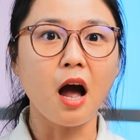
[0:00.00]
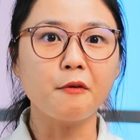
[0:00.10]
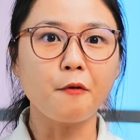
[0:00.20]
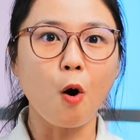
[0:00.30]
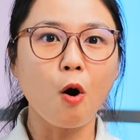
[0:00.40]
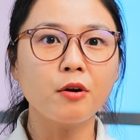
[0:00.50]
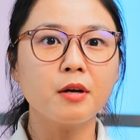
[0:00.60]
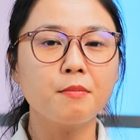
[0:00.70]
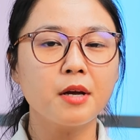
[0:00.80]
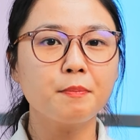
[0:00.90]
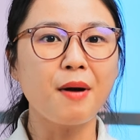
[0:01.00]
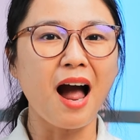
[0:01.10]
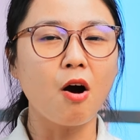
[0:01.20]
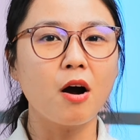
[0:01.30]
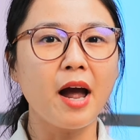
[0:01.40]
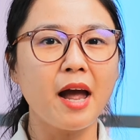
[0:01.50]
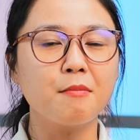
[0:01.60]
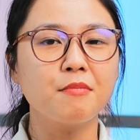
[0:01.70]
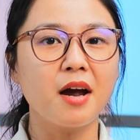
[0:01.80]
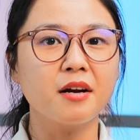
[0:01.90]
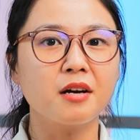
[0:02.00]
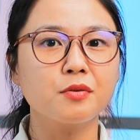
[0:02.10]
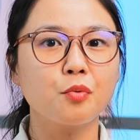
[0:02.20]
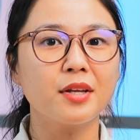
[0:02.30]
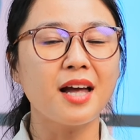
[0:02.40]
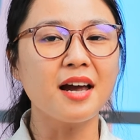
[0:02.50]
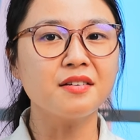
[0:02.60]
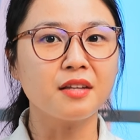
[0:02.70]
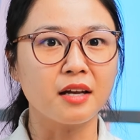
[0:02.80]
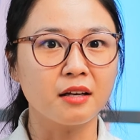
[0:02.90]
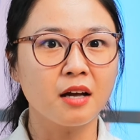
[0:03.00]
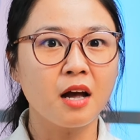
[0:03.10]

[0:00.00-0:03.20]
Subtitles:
Of all the mid-power hand blenders we tested,